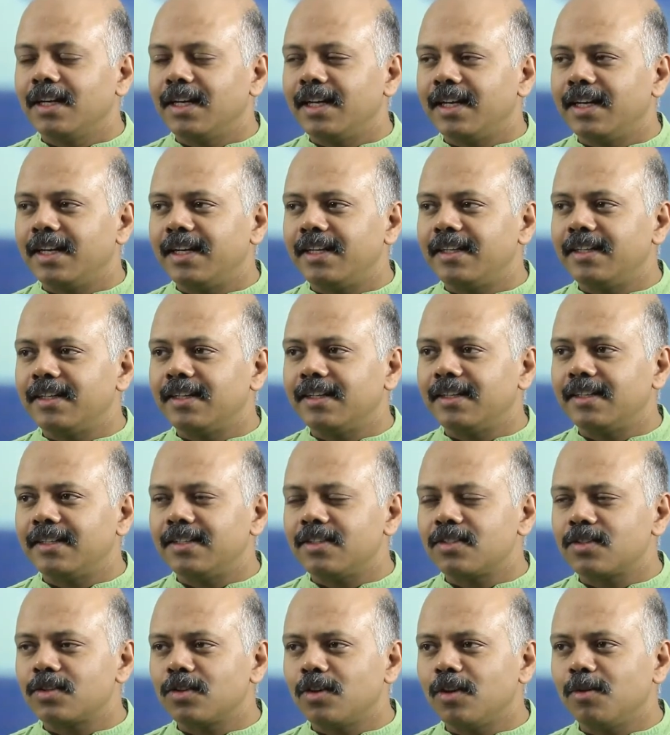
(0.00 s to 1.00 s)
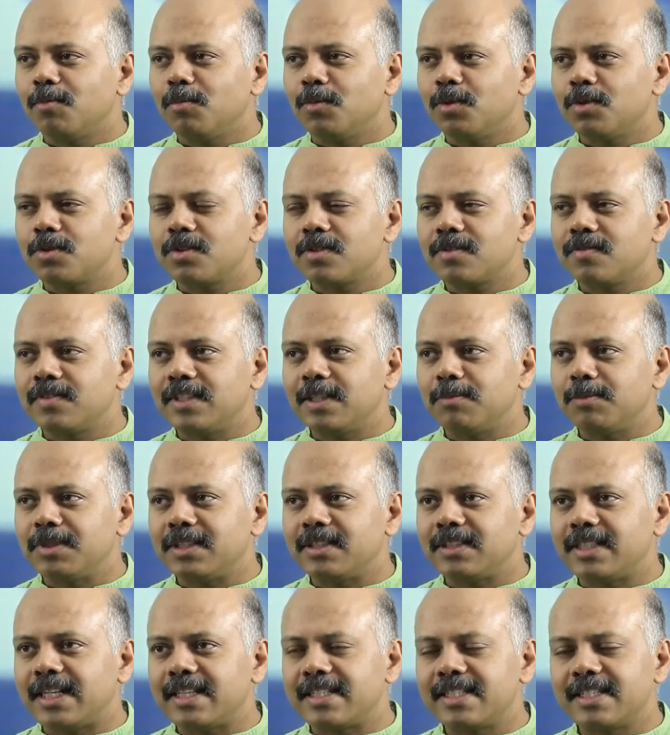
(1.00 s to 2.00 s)
And I saw most of them
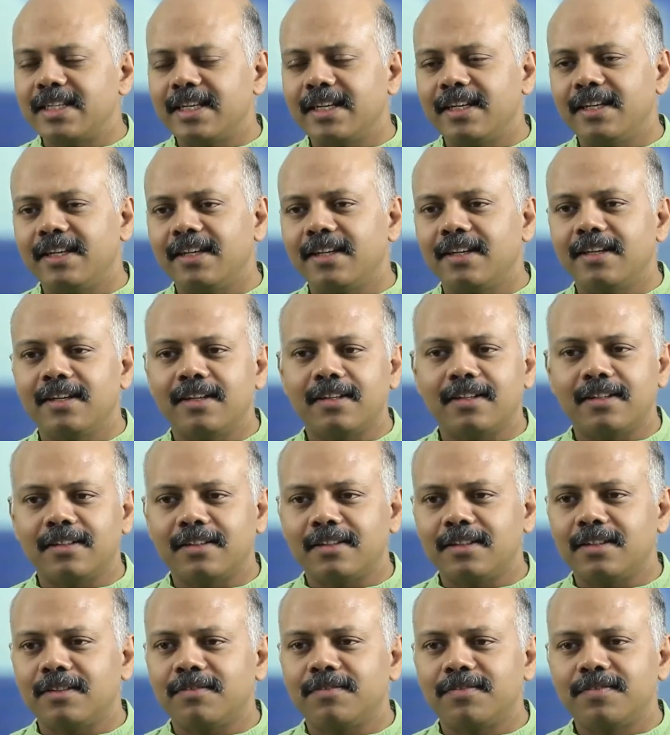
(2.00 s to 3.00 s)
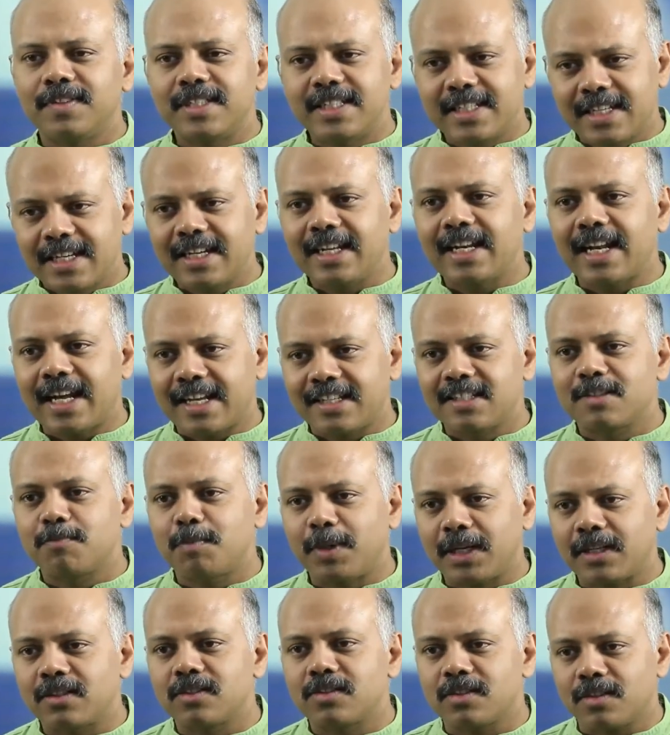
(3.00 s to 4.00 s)
addressing the physical
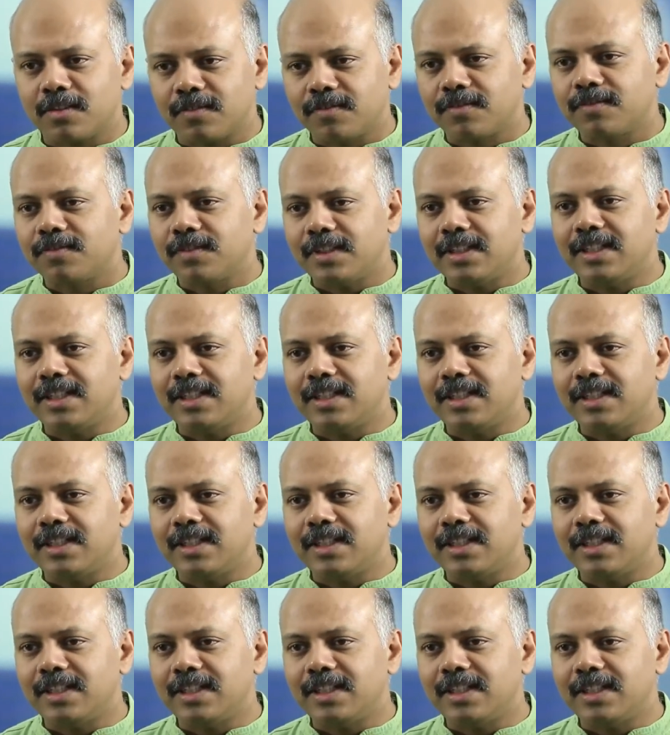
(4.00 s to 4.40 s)
aspect of the